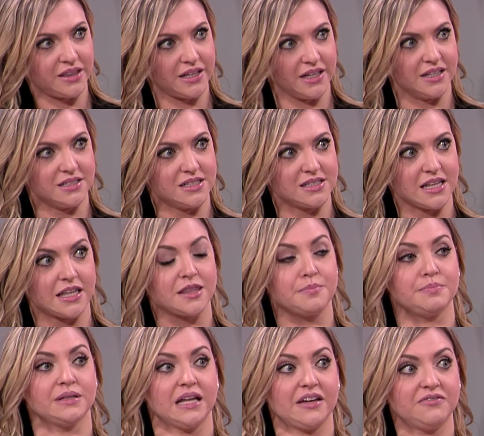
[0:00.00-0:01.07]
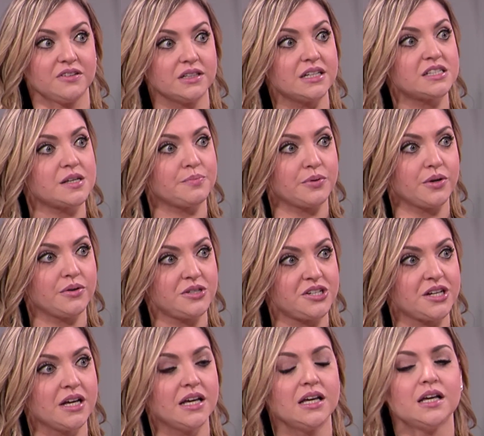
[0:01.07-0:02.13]
kids, is like the playfulness approach.
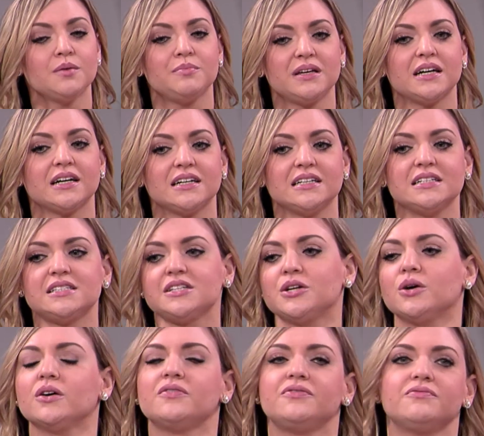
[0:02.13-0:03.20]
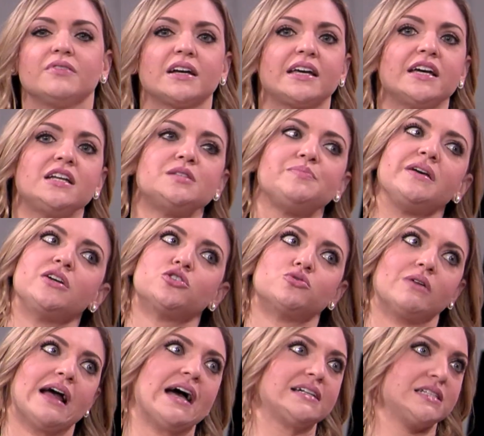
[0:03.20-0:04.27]
Because, if a kid is being
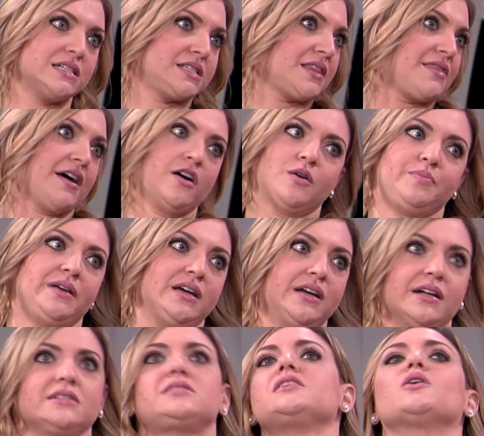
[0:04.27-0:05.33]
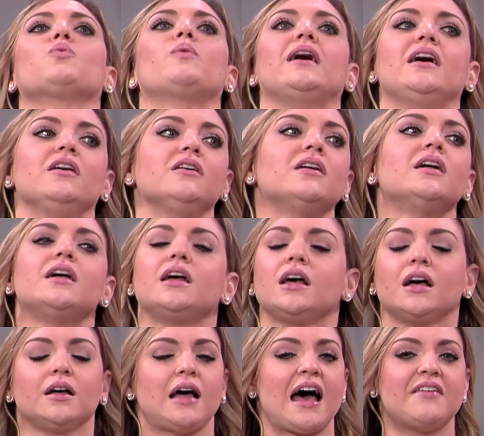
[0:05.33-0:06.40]
dragged into therapy against their will,
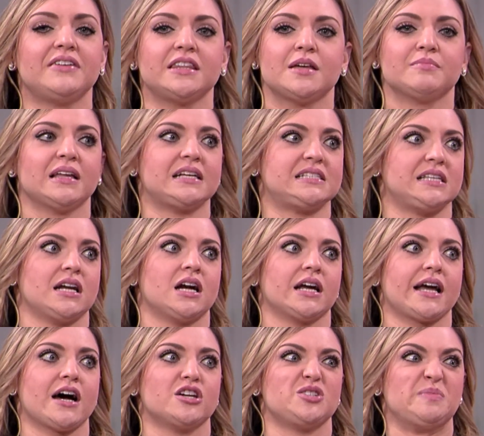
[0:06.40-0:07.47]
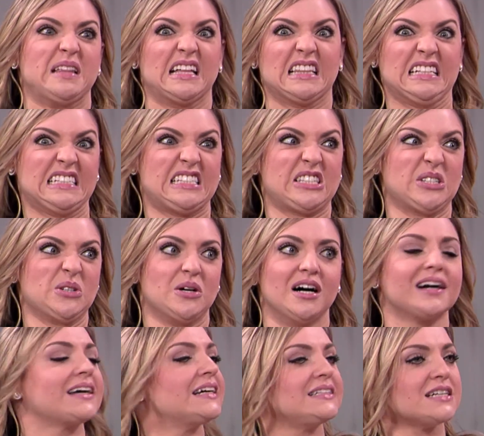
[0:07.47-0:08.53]
having them like sit on a couch and be like, let's
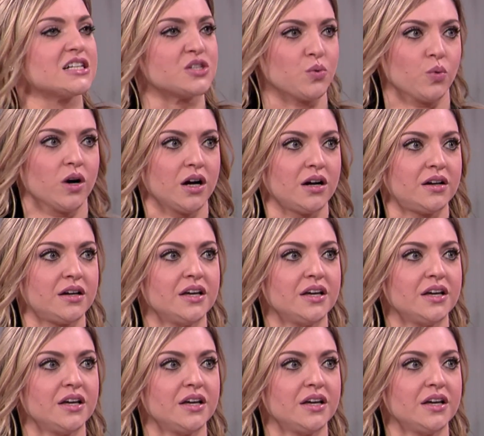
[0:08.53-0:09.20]
talk, it doesn't work.